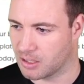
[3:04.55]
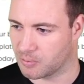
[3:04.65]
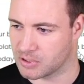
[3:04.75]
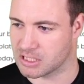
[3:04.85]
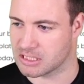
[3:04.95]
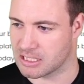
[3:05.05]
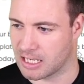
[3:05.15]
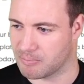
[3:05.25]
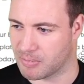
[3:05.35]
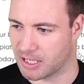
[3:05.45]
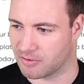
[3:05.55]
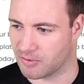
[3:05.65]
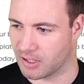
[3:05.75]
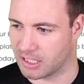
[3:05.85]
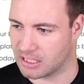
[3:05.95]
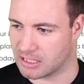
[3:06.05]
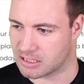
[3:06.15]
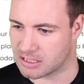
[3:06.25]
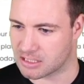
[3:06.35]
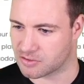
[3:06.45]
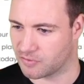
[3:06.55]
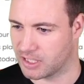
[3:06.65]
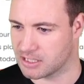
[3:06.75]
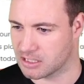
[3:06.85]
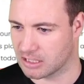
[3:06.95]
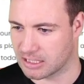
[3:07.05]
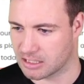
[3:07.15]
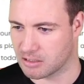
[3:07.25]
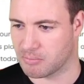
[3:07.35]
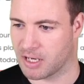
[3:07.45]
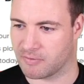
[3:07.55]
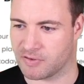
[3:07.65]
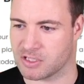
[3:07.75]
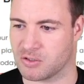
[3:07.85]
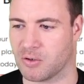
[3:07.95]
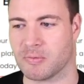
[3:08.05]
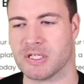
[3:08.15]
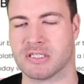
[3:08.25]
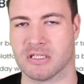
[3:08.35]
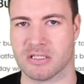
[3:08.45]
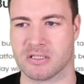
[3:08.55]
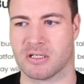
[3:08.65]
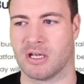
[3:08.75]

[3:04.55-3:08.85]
which is embedded right here, 6 reasons LinkedIn benefits your business.